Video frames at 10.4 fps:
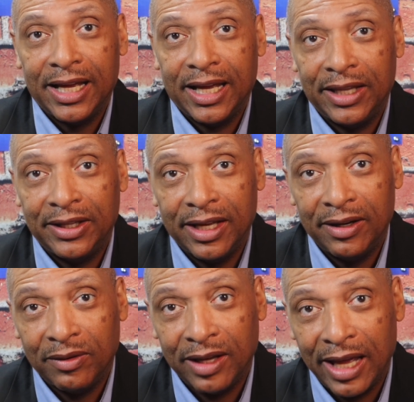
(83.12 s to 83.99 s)
And
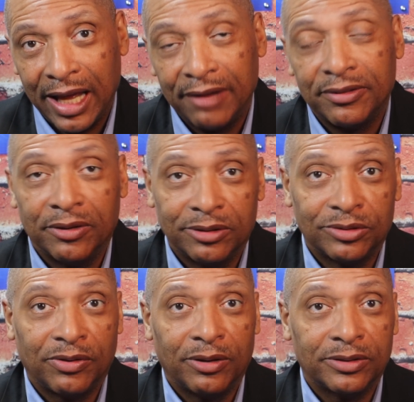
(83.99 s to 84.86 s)
then after
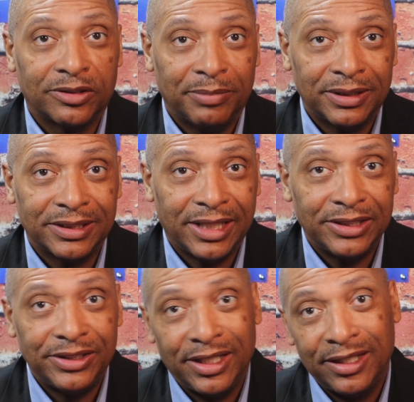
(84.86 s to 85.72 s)
those folks have been
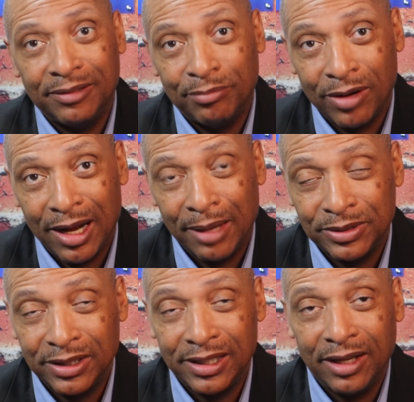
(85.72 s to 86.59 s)
satiated,
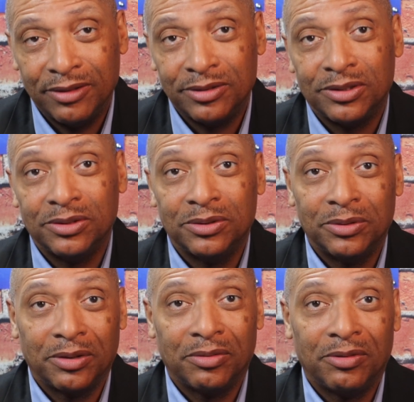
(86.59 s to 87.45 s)
perhaps a day or two
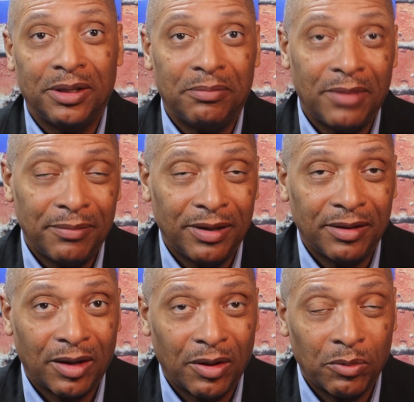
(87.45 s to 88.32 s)
or three,
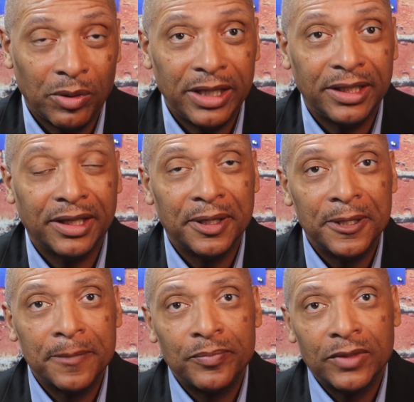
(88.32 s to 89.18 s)
maybe a week,
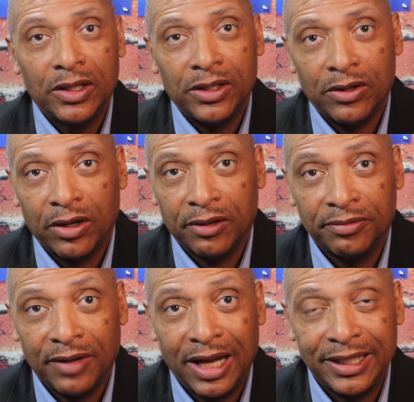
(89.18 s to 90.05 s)
you're going to
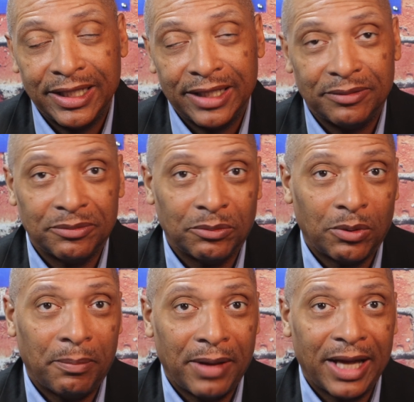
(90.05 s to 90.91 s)
find that
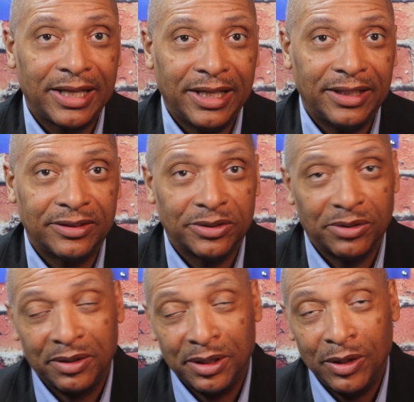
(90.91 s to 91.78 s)
we're back in
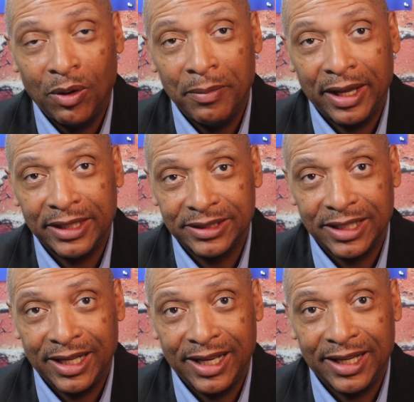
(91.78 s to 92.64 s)
sort of the no
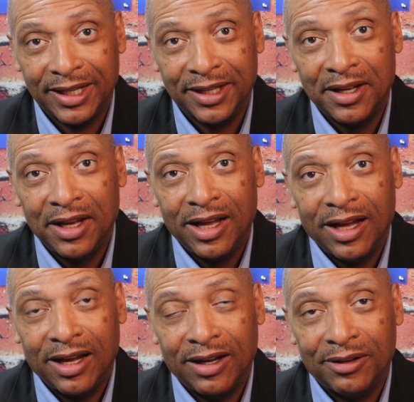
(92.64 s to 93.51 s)
man's land
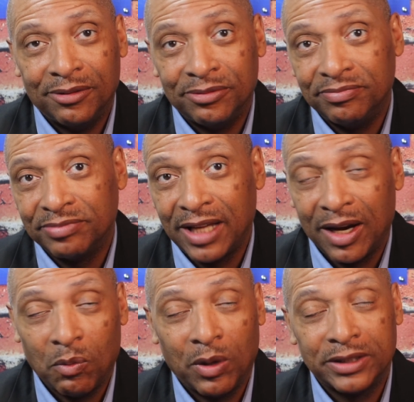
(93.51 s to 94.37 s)
of
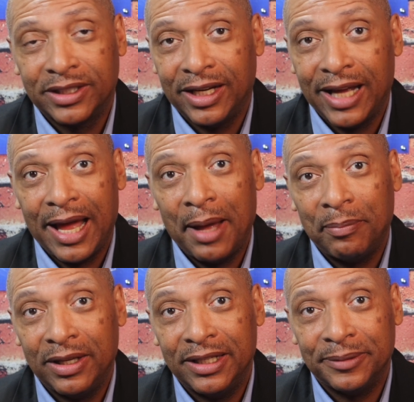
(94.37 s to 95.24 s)
kind of what's going to
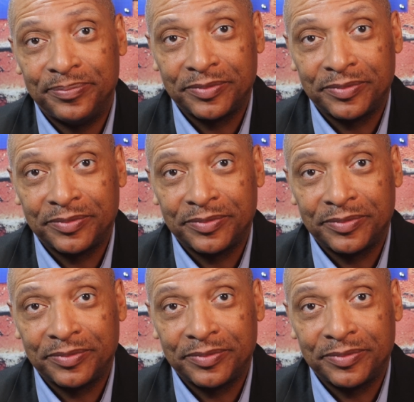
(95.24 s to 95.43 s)
happen,